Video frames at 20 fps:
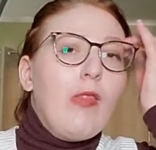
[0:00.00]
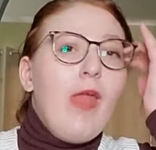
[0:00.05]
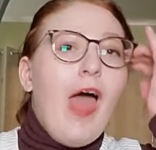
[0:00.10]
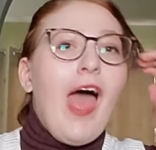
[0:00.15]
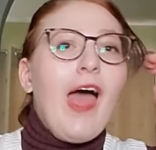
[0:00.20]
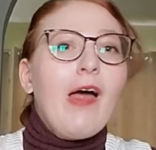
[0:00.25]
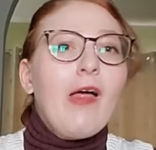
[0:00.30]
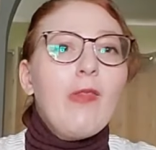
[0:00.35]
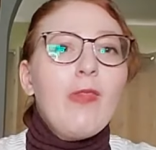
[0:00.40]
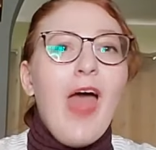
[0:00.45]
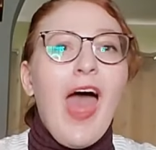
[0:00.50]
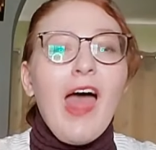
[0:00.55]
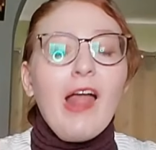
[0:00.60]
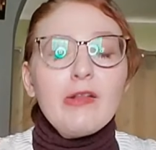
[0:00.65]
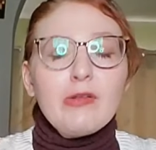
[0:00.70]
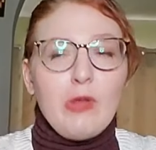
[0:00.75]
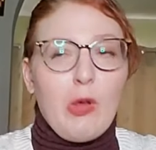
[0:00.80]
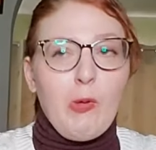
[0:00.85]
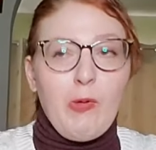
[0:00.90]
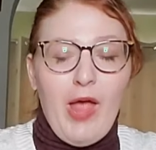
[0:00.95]
that,
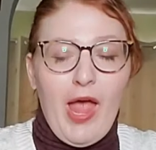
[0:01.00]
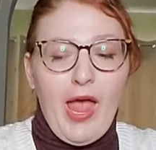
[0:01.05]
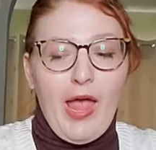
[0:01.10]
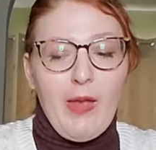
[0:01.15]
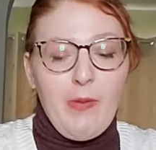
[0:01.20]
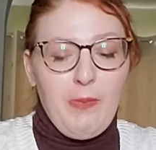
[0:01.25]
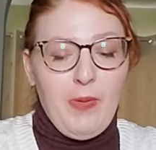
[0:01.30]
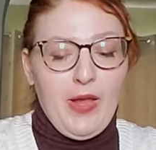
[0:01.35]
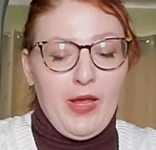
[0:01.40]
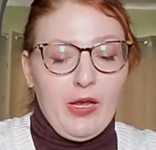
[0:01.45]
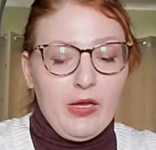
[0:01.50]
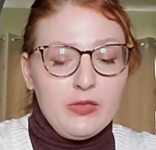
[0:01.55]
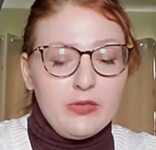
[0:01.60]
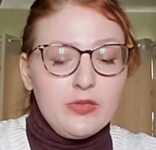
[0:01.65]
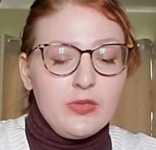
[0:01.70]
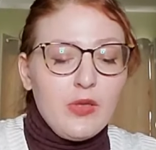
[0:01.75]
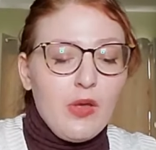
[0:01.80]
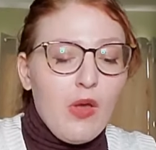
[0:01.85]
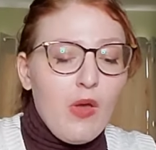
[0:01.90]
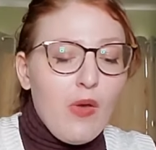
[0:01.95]
that's okay
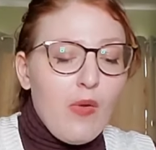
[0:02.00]
because